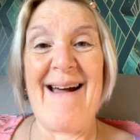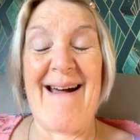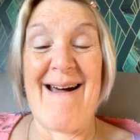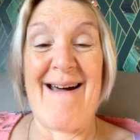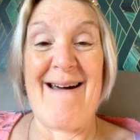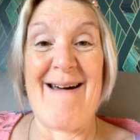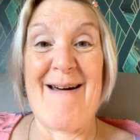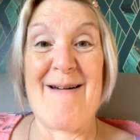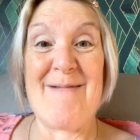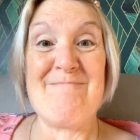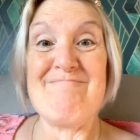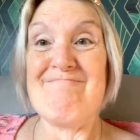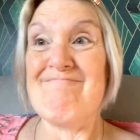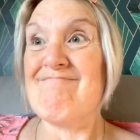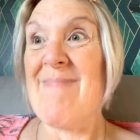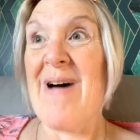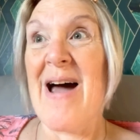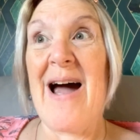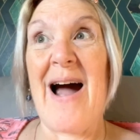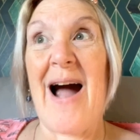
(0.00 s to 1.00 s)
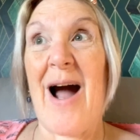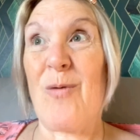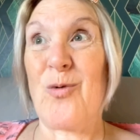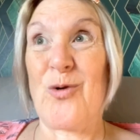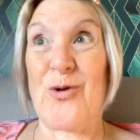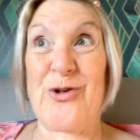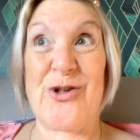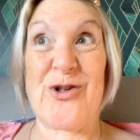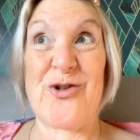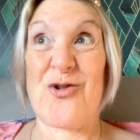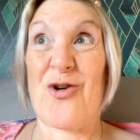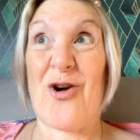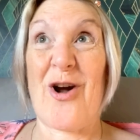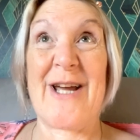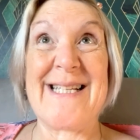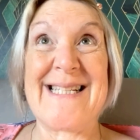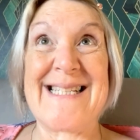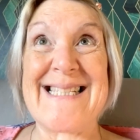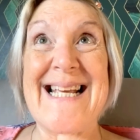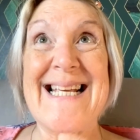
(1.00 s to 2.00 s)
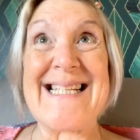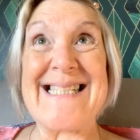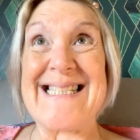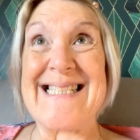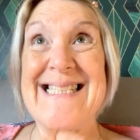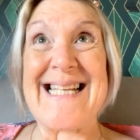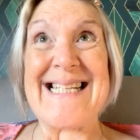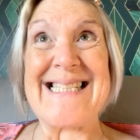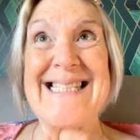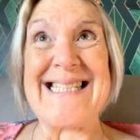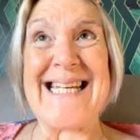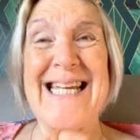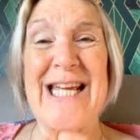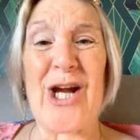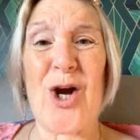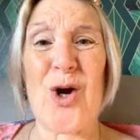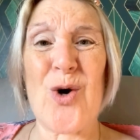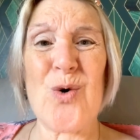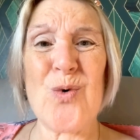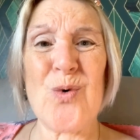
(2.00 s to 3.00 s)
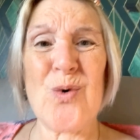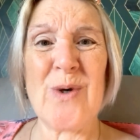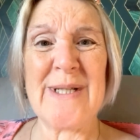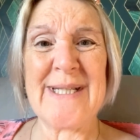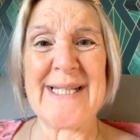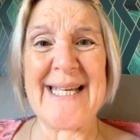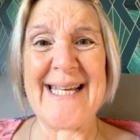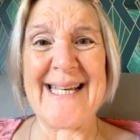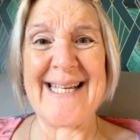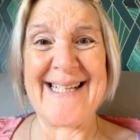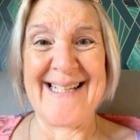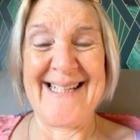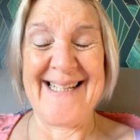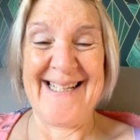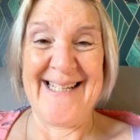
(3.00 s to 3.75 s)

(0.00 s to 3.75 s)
I want to try Sasiko, is it?